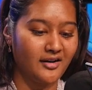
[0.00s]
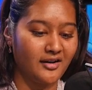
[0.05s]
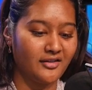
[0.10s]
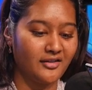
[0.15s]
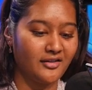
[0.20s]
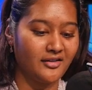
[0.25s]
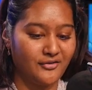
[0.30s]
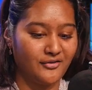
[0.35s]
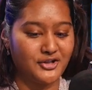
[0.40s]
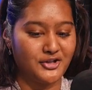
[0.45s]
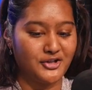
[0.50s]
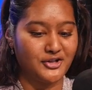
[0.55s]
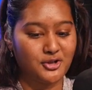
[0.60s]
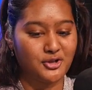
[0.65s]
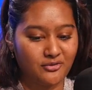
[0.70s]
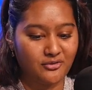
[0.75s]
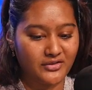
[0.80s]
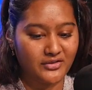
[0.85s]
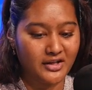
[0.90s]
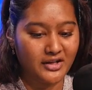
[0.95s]
the first show
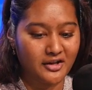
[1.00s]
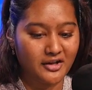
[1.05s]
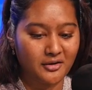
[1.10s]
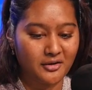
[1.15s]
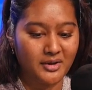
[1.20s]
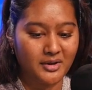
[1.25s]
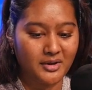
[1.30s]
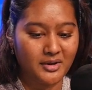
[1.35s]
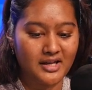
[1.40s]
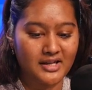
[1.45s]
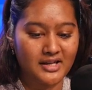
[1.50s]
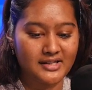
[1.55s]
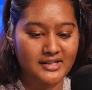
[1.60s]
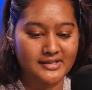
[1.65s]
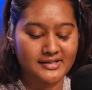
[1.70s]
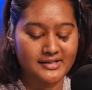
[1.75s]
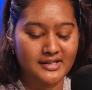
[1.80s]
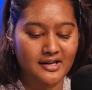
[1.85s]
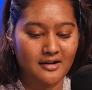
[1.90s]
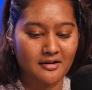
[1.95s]
of the year because
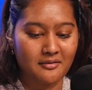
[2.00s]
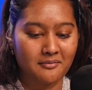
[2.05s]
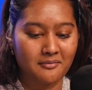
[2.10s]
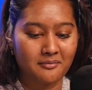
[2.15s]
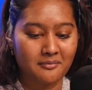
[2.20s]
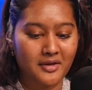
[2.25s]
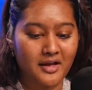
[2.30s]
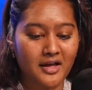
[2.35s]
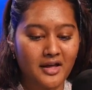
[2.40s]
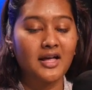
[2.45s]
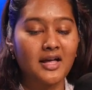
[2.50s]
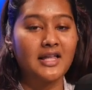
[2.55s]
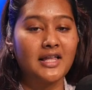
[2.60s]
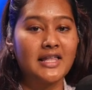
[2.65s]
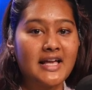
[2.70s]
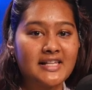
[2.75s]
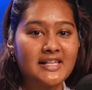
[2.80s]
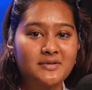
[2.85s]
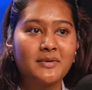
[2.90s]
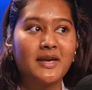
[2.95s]

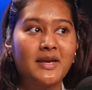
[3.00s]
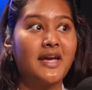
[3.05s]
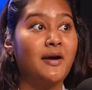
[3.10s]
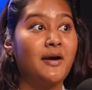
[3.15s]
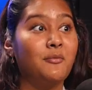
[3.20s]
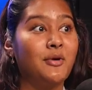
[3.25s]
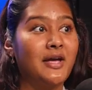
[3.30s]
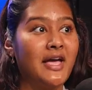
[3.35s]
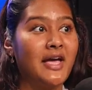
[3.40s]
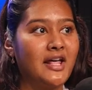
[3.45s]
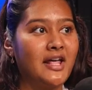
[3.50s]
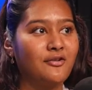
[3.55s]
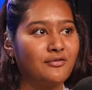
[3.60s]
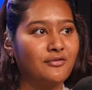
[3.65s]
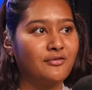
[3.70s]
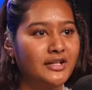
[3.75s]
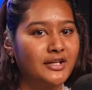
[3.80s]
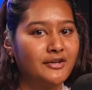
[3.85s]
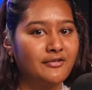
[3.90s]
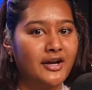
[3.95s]
last week we had a
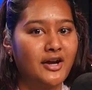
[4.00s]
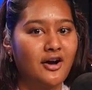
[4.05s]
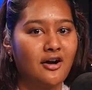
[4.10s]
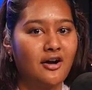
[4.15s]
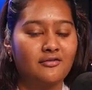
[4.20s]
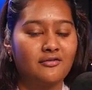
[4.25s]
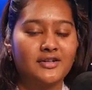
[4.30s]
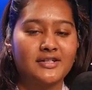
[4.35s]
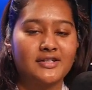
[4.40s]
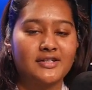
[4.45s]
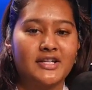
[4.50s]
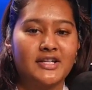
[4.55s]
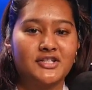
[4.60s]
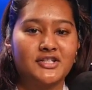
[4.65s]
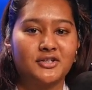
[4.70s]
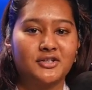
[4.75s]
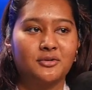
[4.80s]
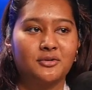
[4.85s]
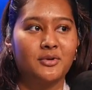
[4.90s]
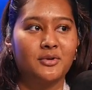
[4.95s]
really great
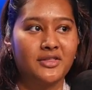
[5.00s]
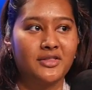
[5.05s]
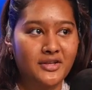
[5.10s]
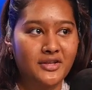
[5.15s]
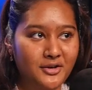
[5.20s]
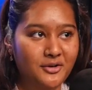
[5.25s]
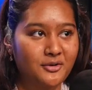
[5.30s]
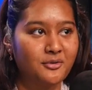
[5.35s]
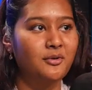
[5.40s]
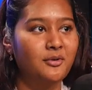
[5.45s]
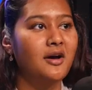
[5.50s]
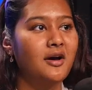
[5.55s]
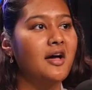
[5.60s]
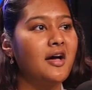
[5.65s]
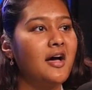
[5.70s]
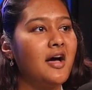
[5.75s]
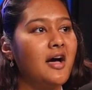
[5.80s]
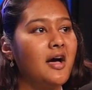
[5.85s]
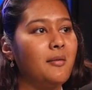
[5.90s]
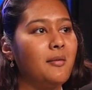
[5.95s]
conversation with Hugh
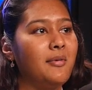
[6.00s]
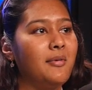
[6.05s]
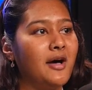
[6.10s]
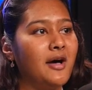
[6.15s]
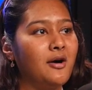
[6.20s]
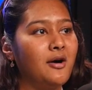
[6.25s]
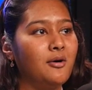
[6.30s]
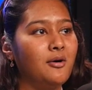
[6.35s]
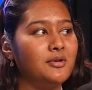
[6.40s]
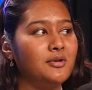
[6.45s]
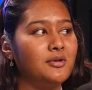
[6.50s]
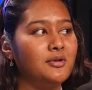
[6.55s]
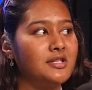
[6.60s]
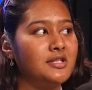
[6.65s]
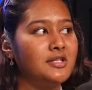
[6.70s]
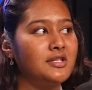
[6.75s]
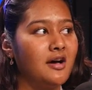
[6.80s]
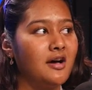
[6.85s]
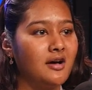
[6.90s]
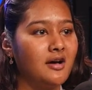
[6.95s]
about
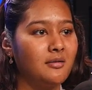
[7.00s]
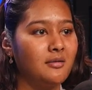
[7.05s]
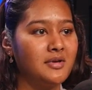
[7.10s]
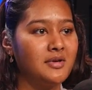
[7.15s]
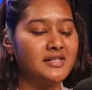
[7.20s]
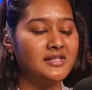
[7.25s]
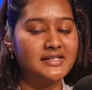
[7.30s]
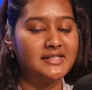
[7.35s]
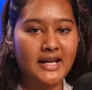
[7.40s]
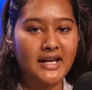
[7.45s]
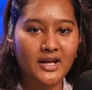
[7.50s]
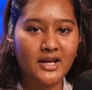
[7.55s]
setting